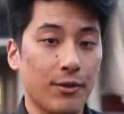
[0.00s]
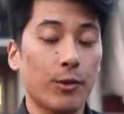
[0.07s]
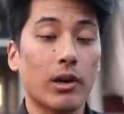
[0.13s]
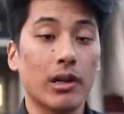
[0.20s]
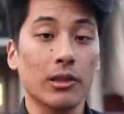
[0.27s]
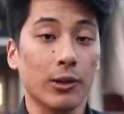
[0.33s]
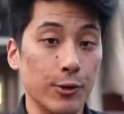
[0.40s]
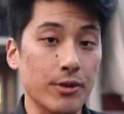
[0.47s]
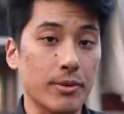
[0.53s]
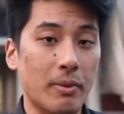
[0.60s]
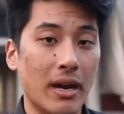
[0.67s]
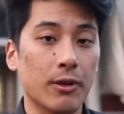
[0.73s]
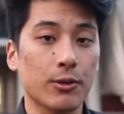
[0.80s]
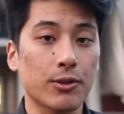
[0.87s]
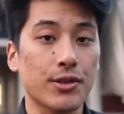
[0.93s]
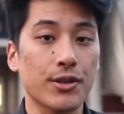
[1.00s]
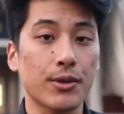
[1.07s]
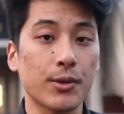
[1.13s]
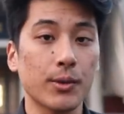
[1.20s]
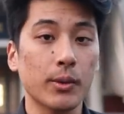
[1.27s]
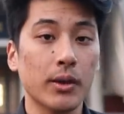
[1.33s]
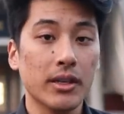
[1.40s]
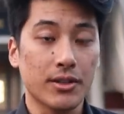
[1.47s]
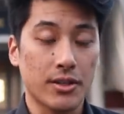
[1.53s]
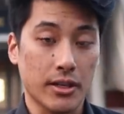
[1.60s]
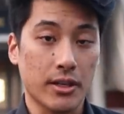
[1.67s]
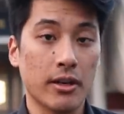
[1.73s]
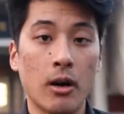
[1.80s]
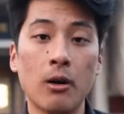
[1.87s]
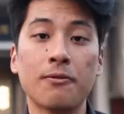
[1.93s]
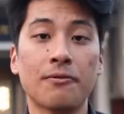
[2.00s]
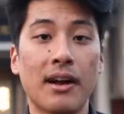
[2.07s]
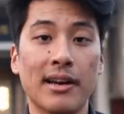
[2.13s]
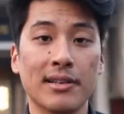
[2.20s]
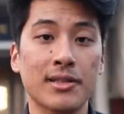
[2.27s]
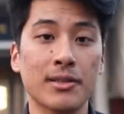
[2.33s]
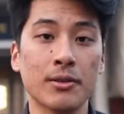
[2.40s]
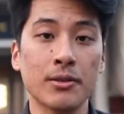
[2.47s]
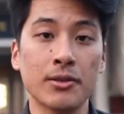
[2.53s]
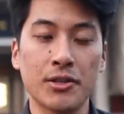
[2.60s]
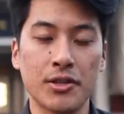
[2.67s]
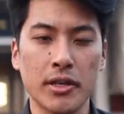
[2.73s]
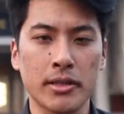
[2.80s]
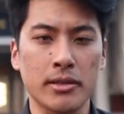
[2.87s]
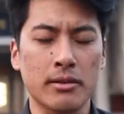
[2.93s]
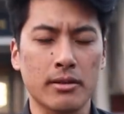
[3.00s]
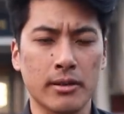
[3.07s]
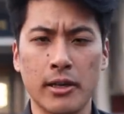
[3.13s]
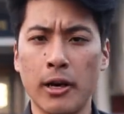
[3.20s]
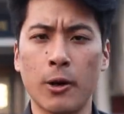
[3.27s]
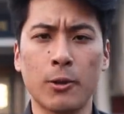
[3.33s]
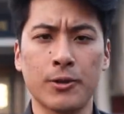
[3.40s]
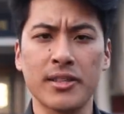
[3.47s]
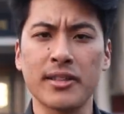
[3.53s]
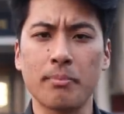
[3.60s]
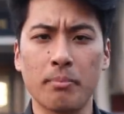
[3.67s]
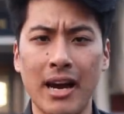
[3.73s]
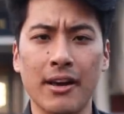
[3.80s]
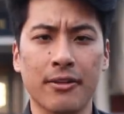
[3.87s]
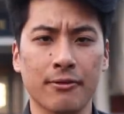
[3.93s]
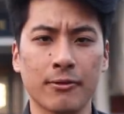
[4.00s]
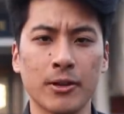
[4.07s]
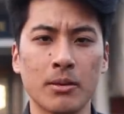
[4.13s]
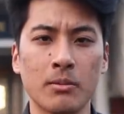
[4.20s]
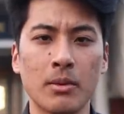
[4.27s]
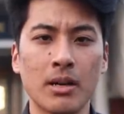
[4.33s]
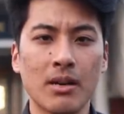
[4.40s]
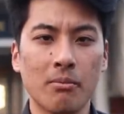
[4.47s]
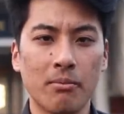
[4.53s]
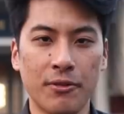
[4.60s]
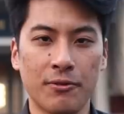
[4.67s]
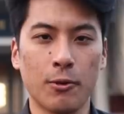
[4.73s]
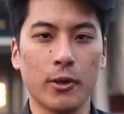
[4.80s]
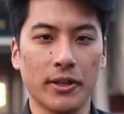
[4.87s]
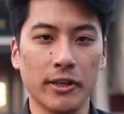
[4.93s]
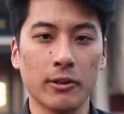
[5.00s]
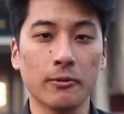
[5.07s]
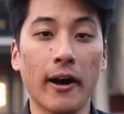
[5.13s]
If you want to lose a pound or two to go faster, just go to the bathroom before your